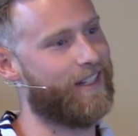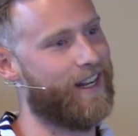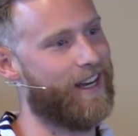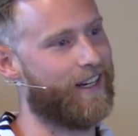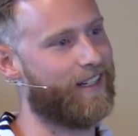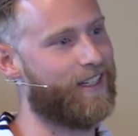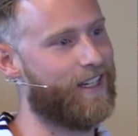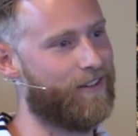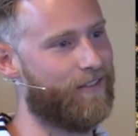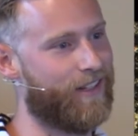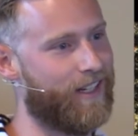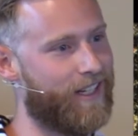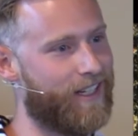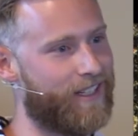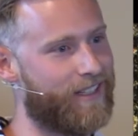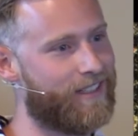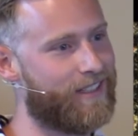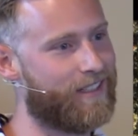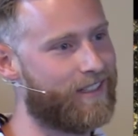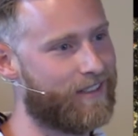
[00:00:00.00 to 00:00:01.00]

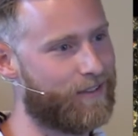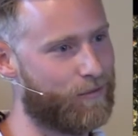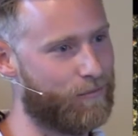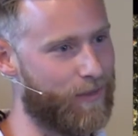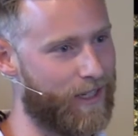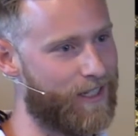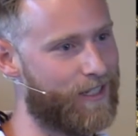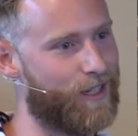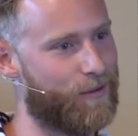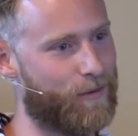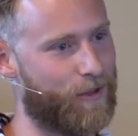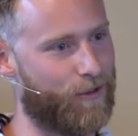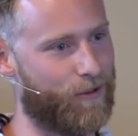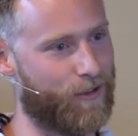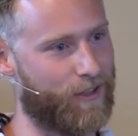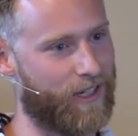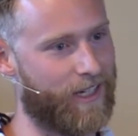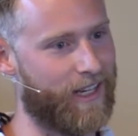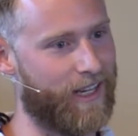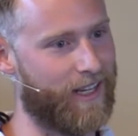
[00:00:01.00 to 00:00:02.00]
activities, being some of the
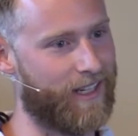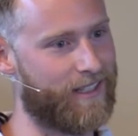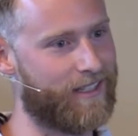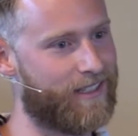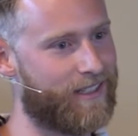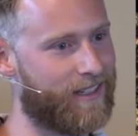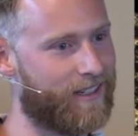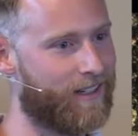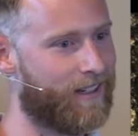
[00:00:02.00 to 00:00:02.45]
older kids.